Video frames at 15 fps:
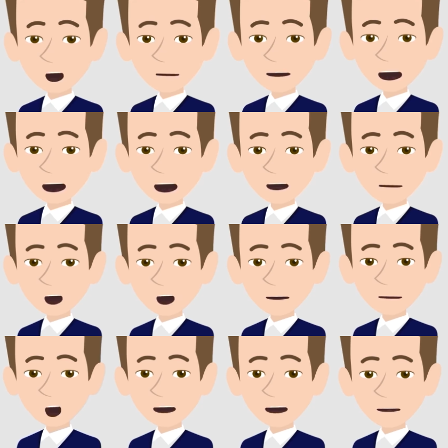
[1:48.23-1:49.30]
Do you want to
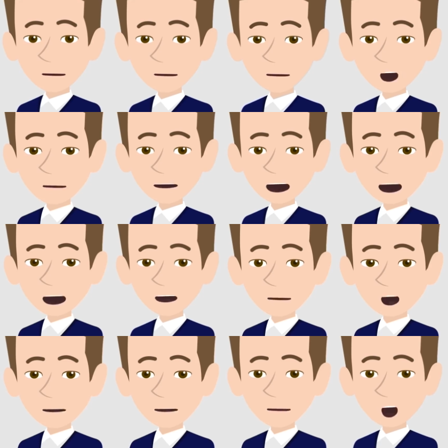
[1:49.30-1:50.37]
access more free
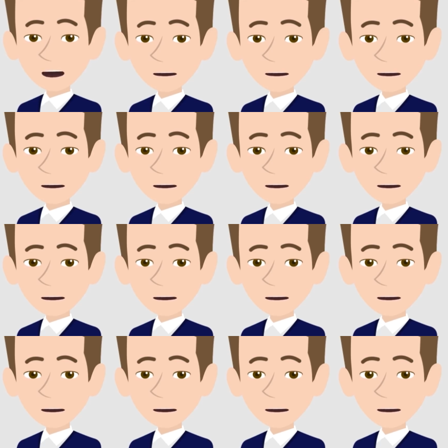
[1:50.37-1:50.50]
videos?